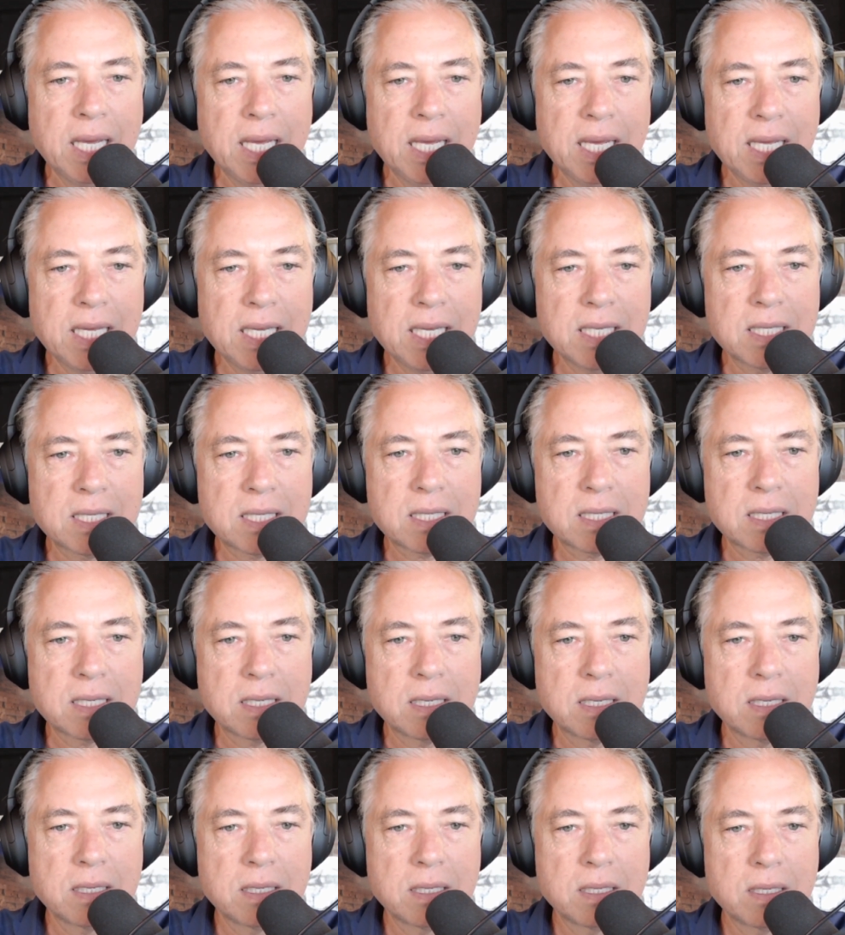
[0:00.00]
is
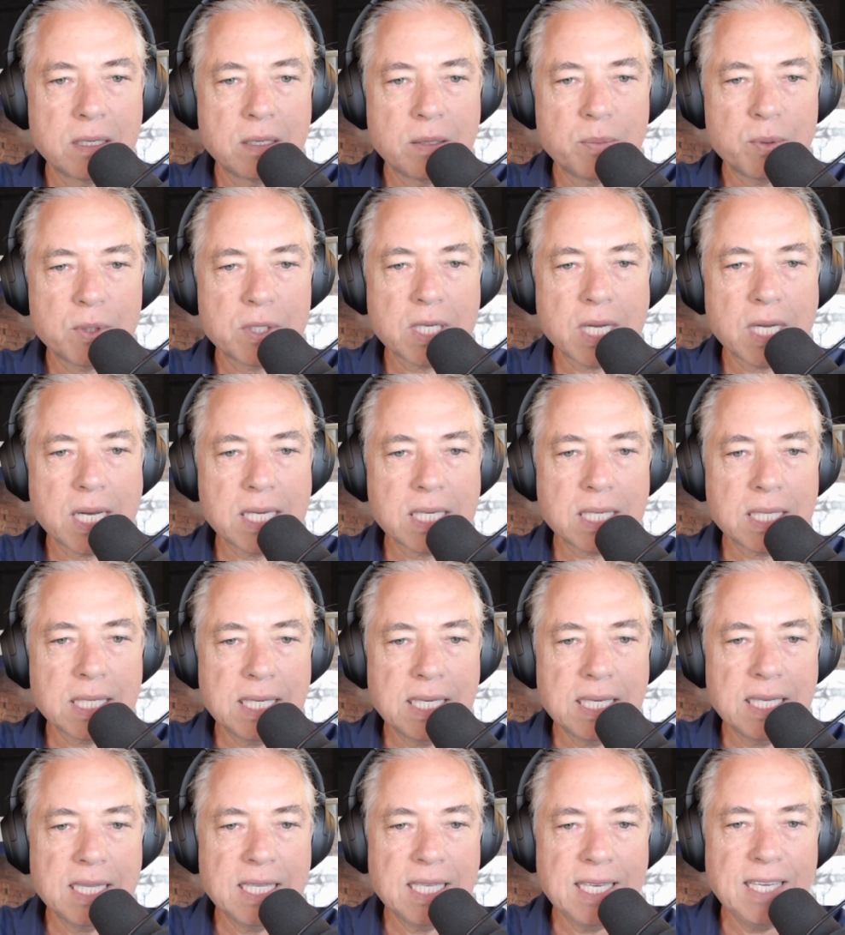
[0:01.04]

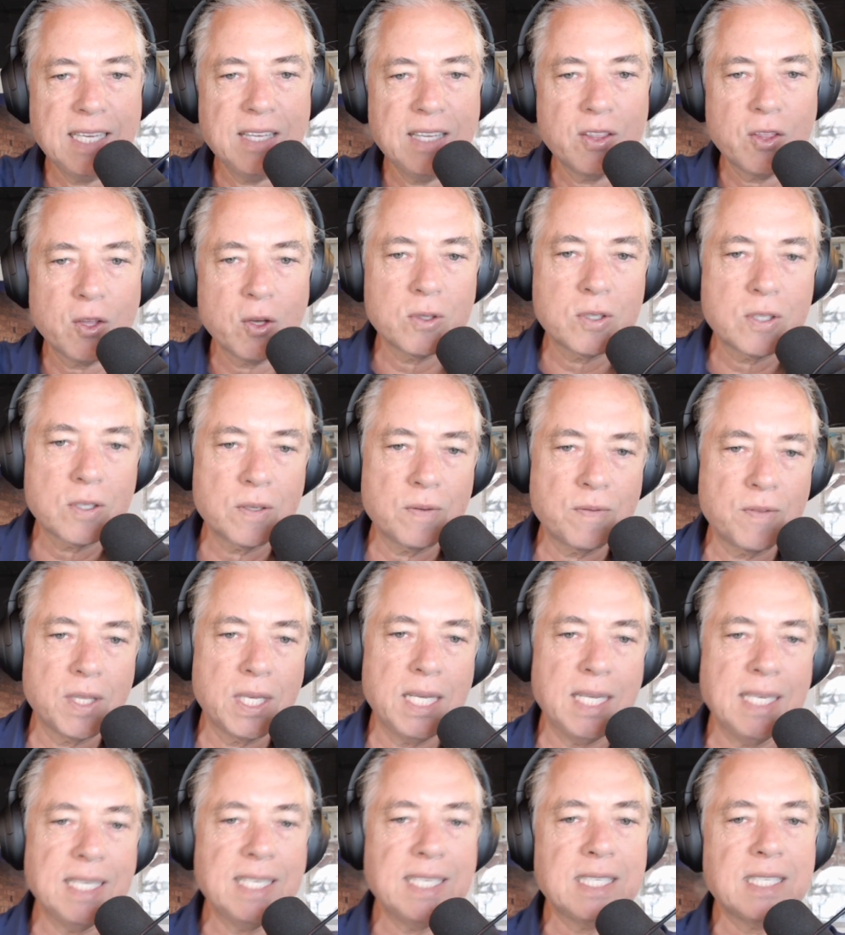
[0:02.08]
precisely the ethos of
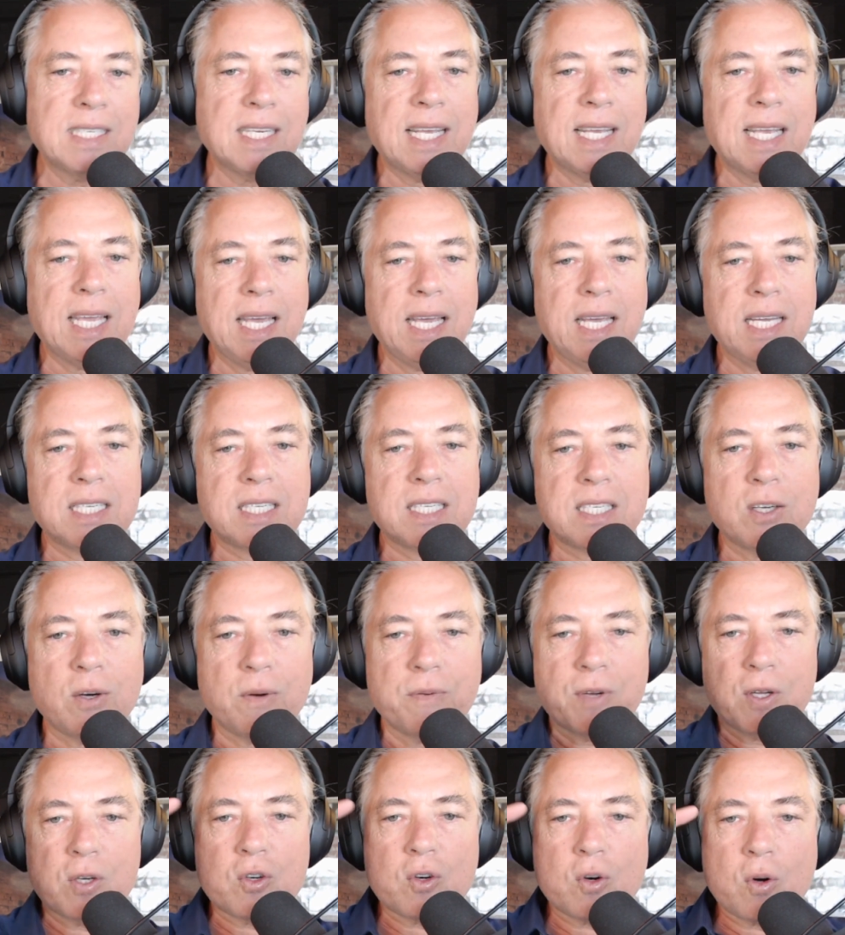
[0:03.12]
the disengaged,
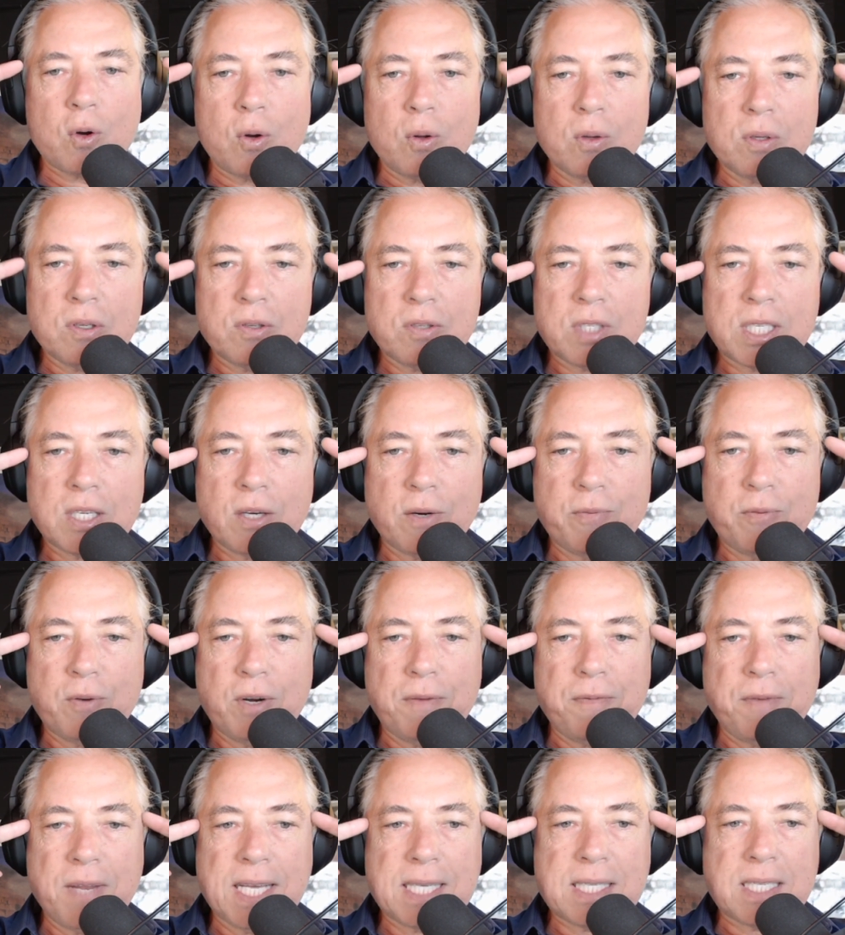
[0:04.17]
self-control,
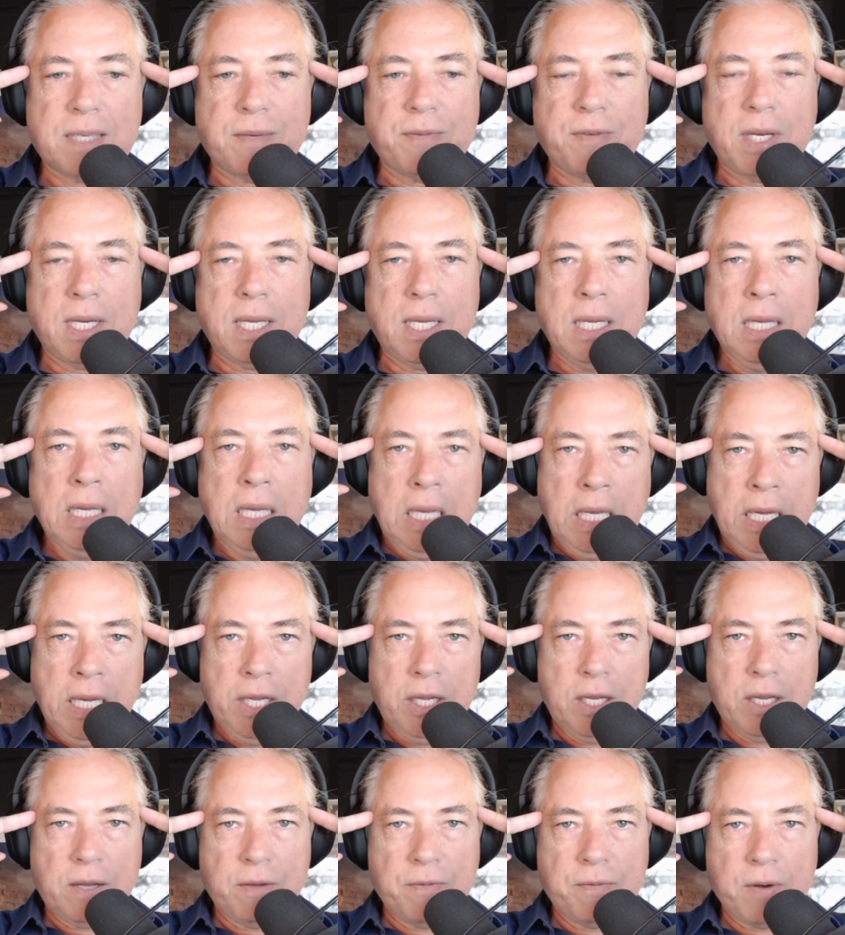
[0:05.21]
self-reflexivity.
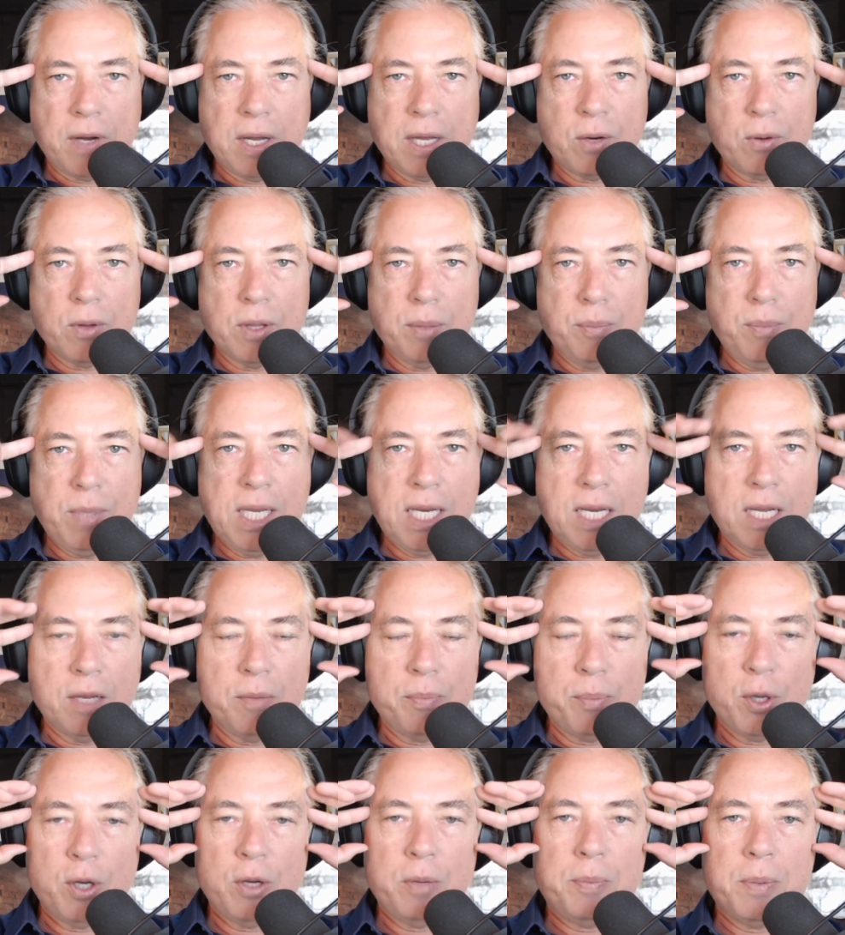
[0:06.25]
You can find all the meaning and
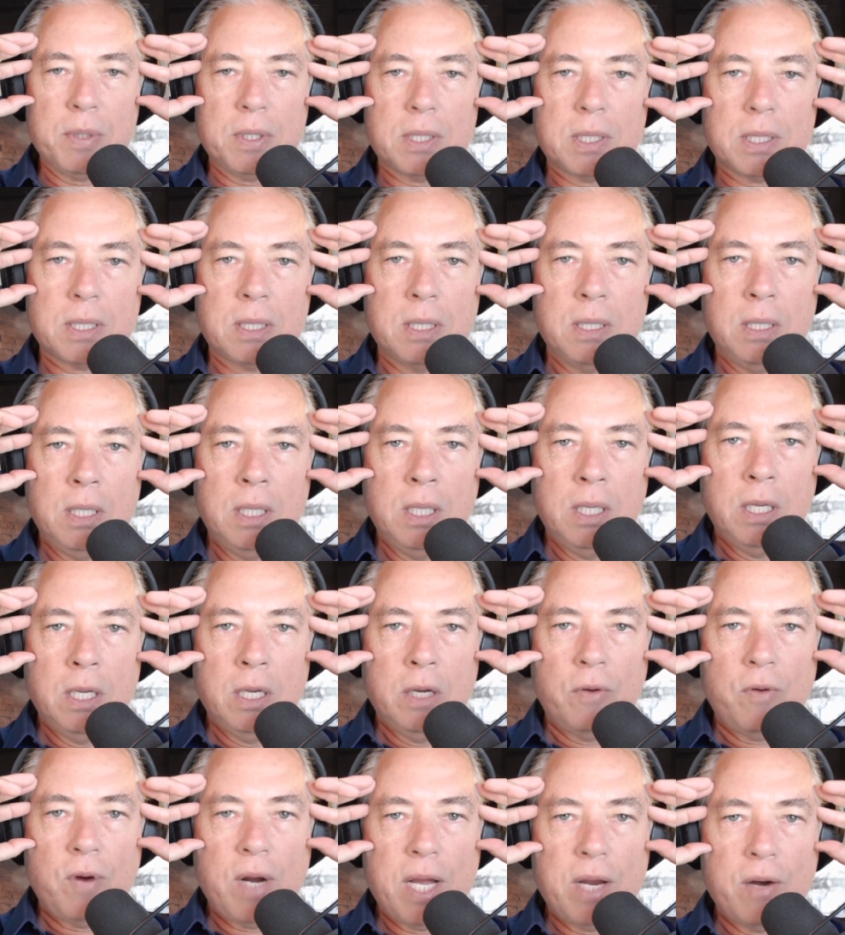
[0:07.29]
purpose,
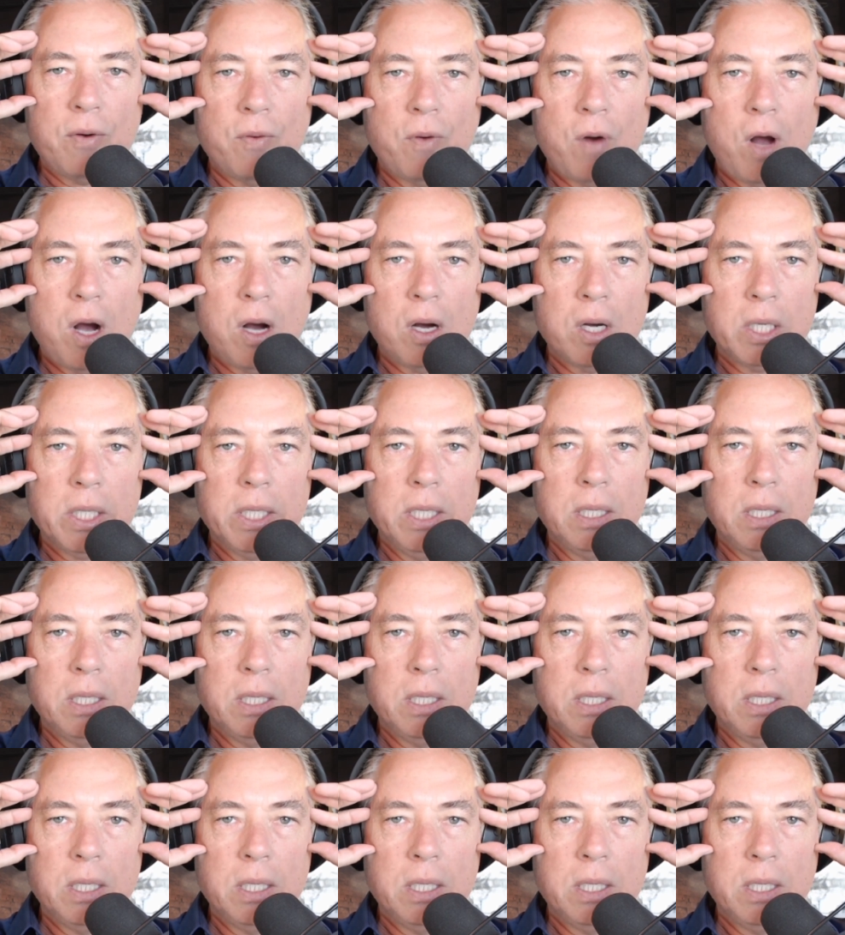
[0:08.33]
right and wrong,